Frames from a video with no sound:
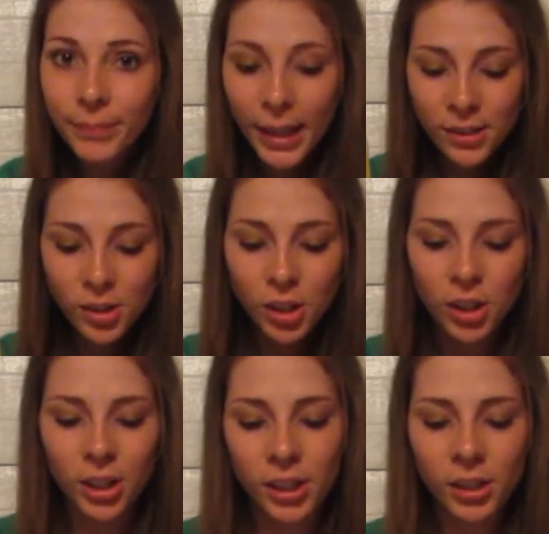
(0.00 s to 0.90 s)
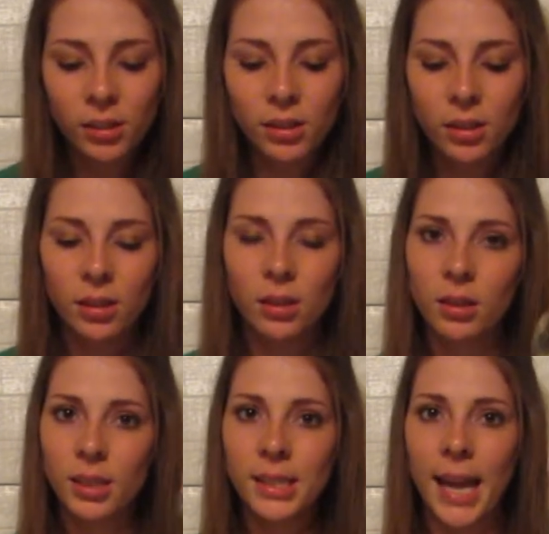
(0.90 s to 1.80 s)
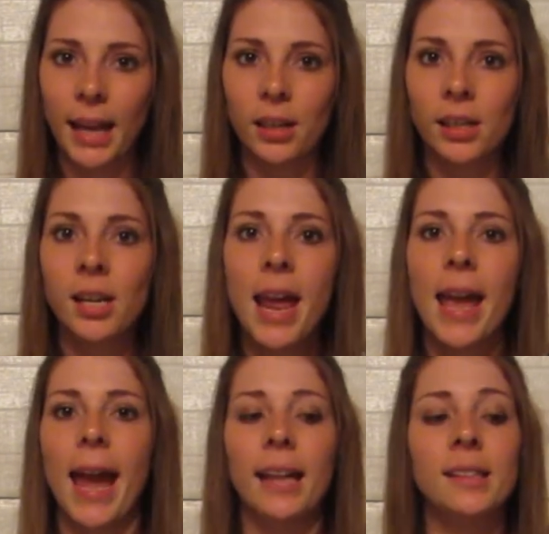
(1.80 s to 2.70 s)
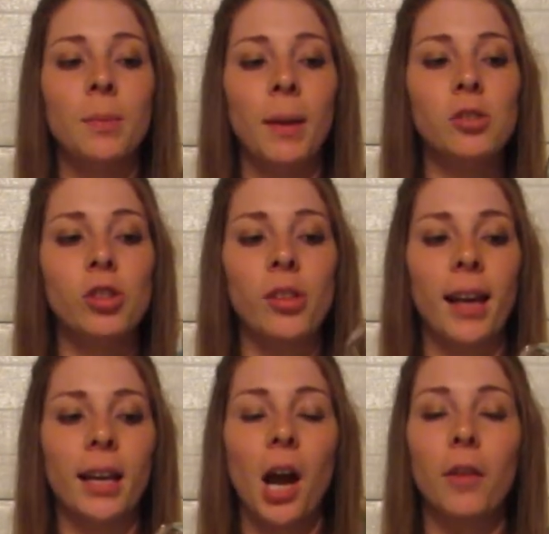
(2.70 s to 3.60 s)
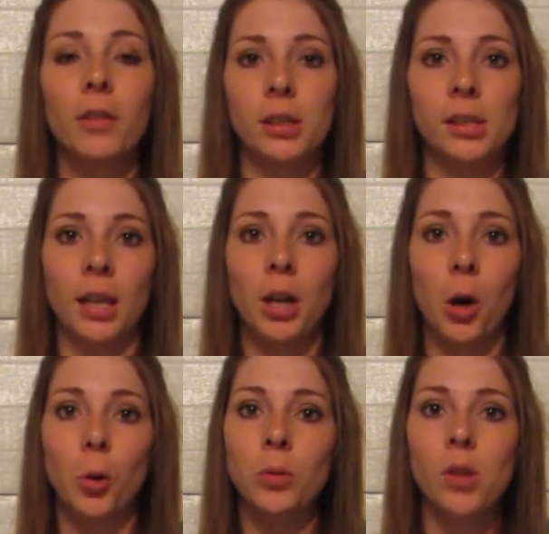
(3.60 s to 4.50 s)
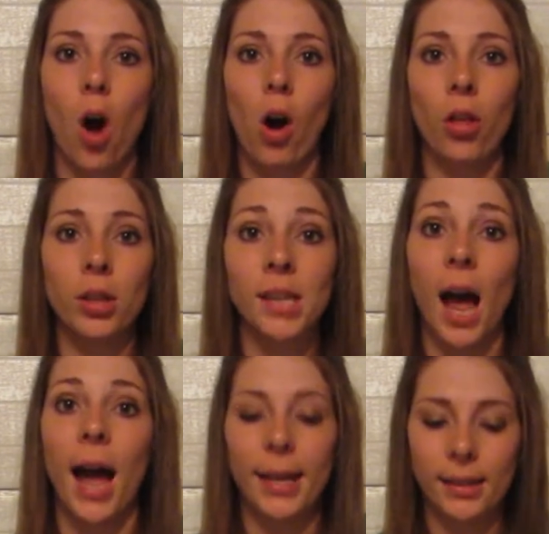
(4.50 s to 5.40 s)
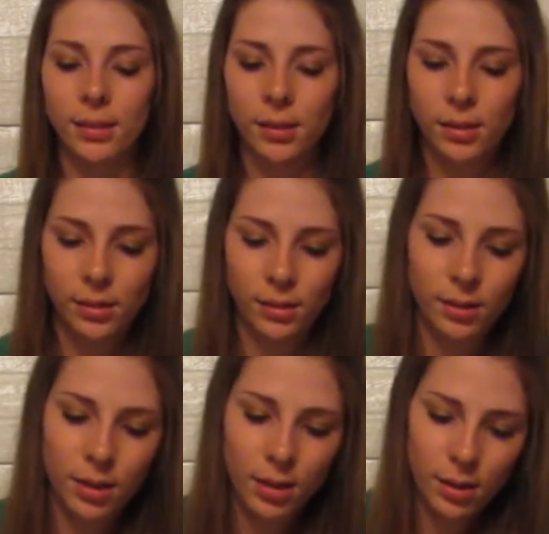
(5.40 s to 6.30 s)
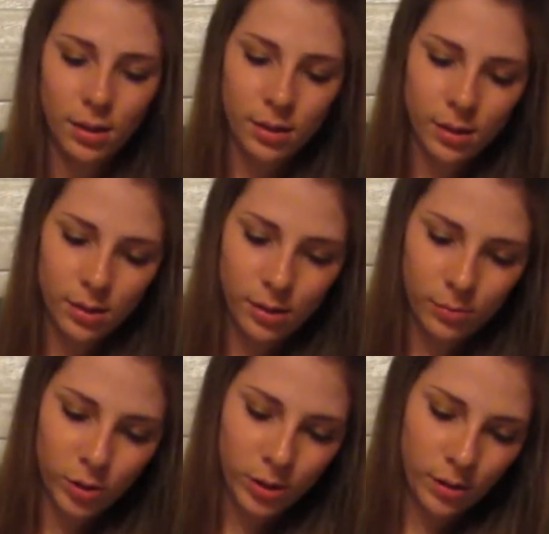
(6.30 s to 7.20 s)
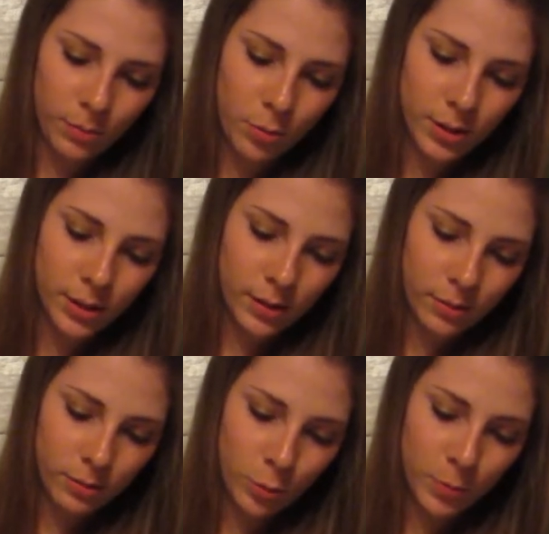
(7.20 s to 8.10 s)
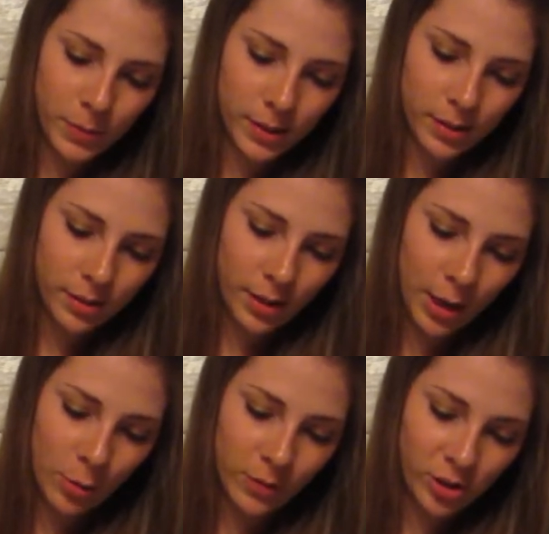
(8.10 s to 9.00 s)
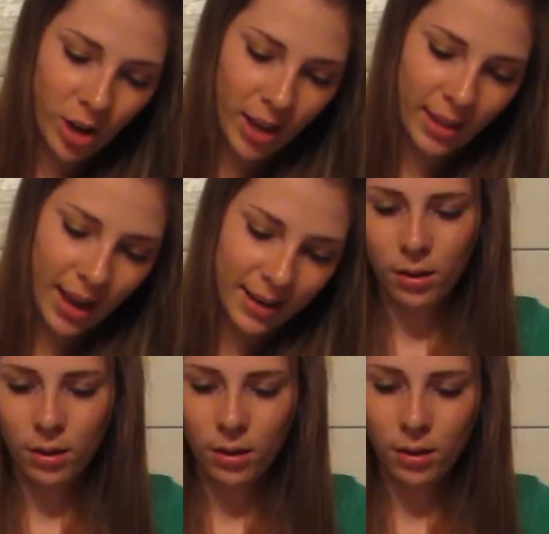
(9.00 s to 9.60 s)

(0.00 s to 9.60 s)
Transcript: into your container and to make sure that it covers and coats all the sides. So I'm just gonna pour some, oops, I overshot that.